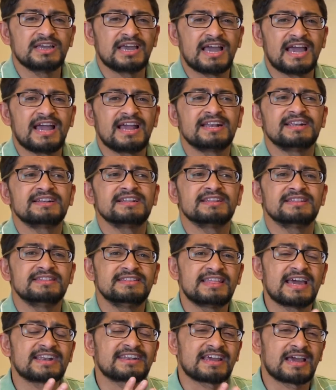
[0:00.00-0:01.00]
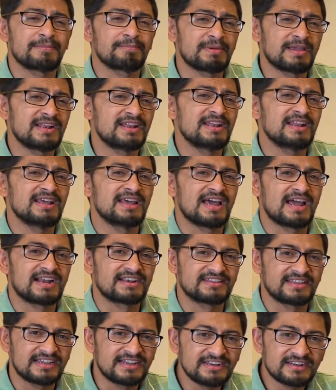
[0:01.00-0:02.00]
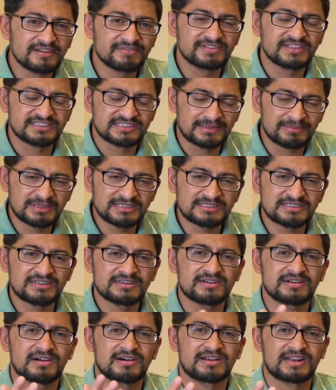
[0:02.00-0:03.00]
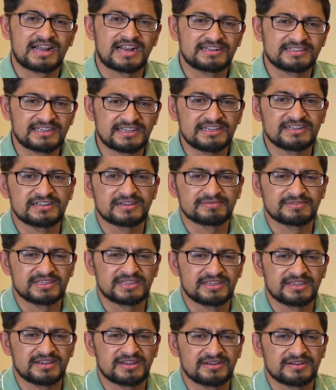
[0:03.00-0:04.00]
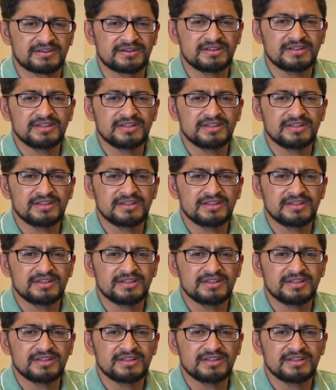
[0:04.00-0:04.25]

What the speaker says: and that happen at the end of the semester or at the end of the year.